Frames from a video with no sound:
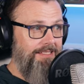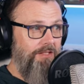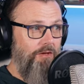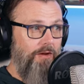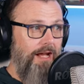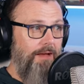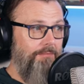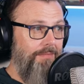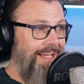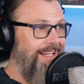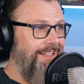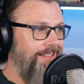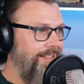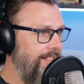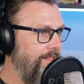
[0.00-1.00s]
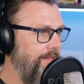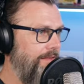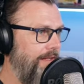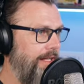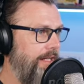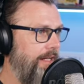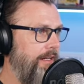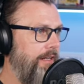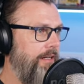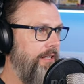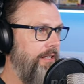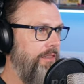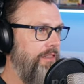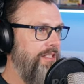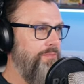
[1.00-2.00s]
the cakes still got made decently.
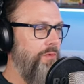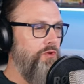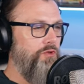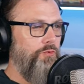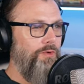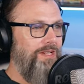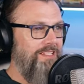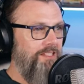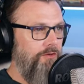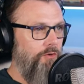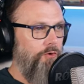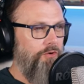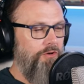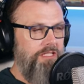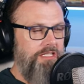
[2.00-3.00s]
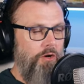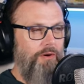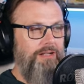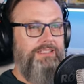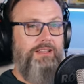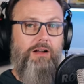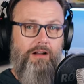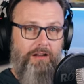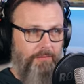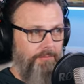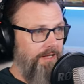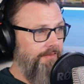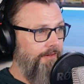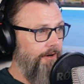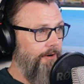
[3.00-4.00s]
This most recent order is going to
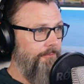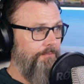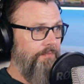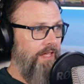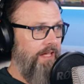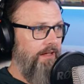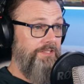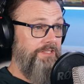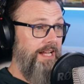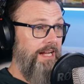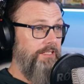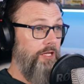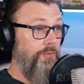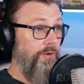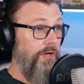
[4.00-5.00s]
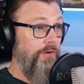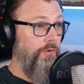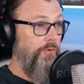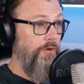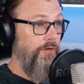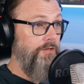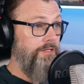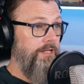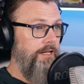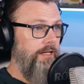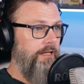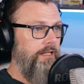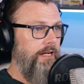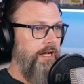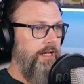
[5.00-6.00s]
haunt me, though. I was stacked up on
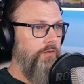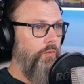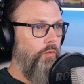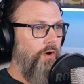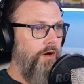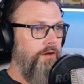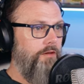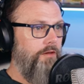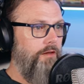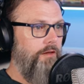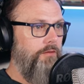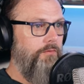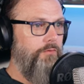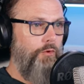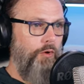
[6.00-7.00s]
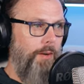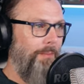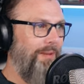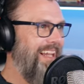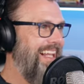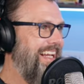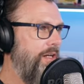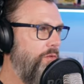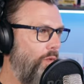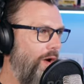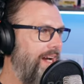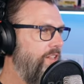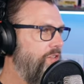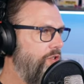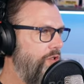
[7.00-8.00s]
orders, and I had one for a
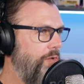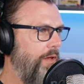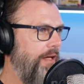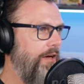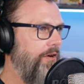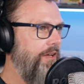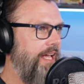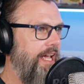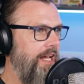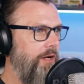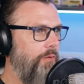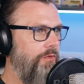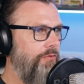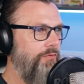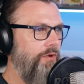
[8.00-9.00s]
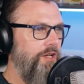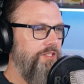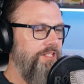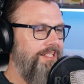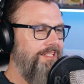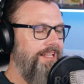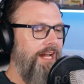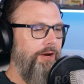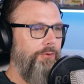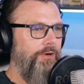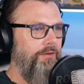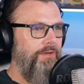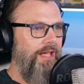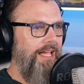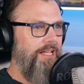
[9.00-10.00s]
plain white two-layer cake with frosted
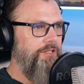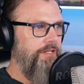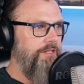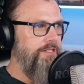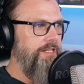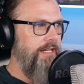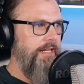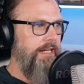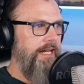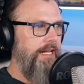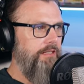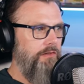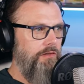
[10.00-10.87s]
decorative edges